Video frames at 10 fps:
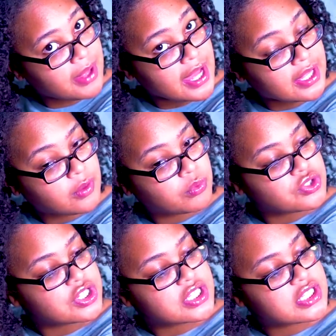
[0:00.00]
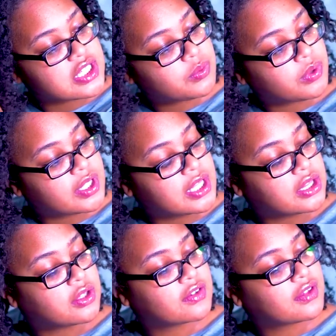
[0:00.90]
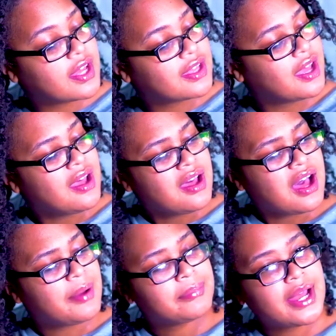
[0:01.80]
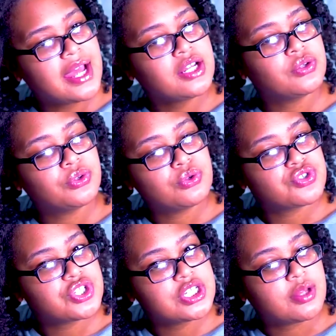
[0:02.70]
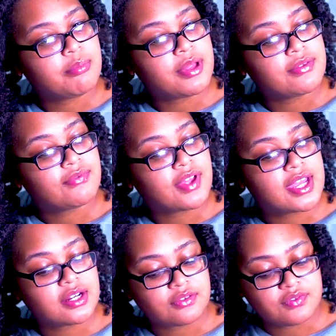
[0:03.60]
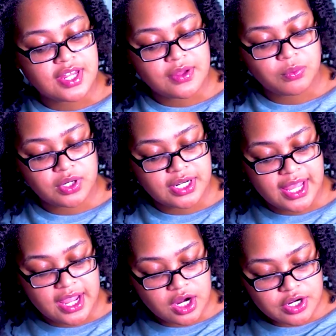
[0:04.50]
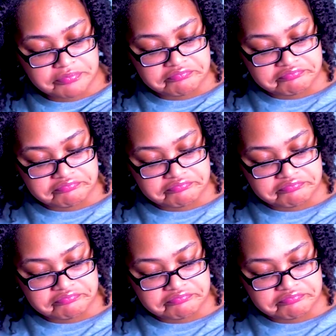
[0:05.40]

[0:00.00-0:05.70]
back and we'll just see what it looks like. I'm not usually a big fan of day one hair.